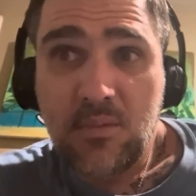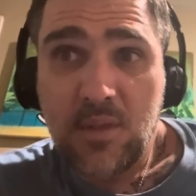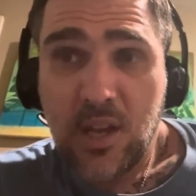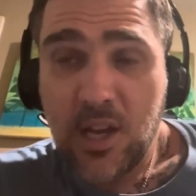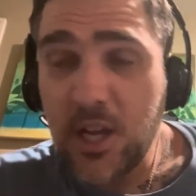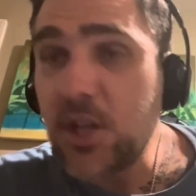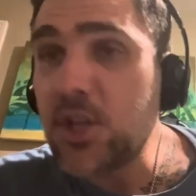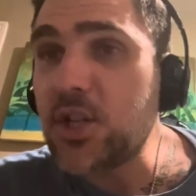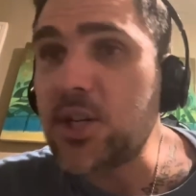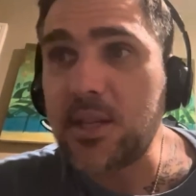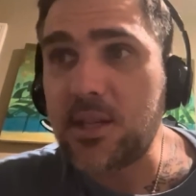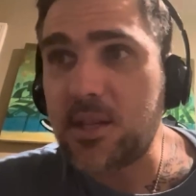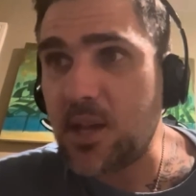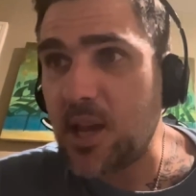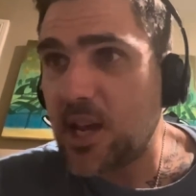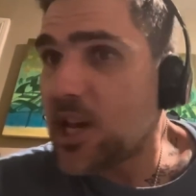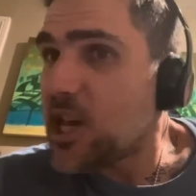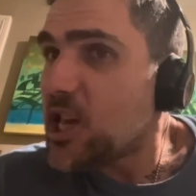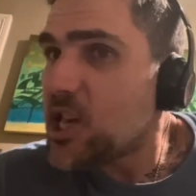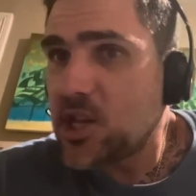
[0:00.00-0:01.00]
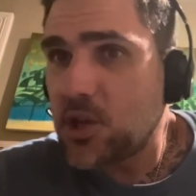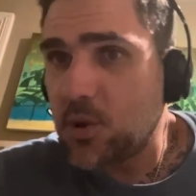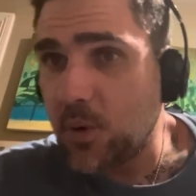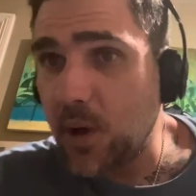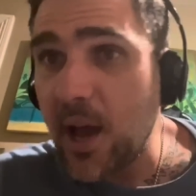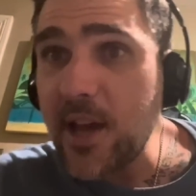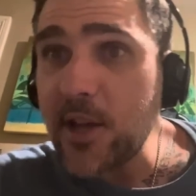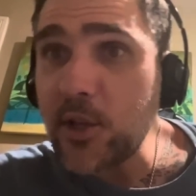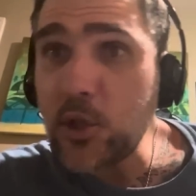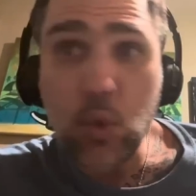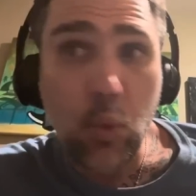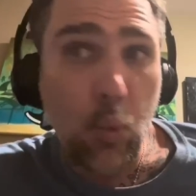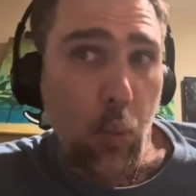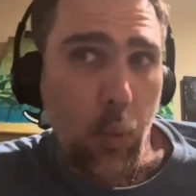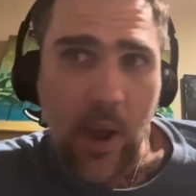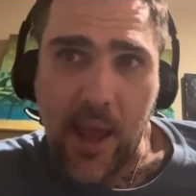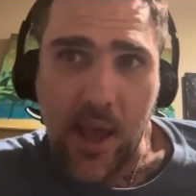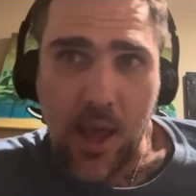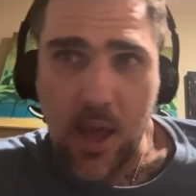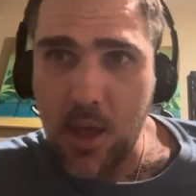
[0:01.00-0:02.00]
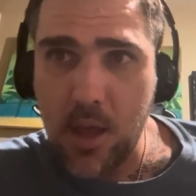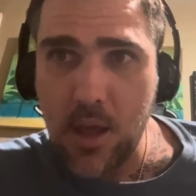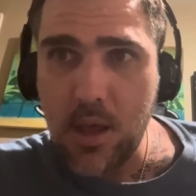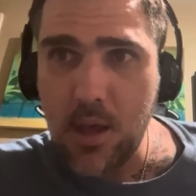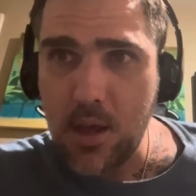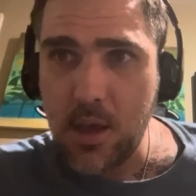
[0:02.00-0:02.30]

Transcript: And she's like, You guys wait.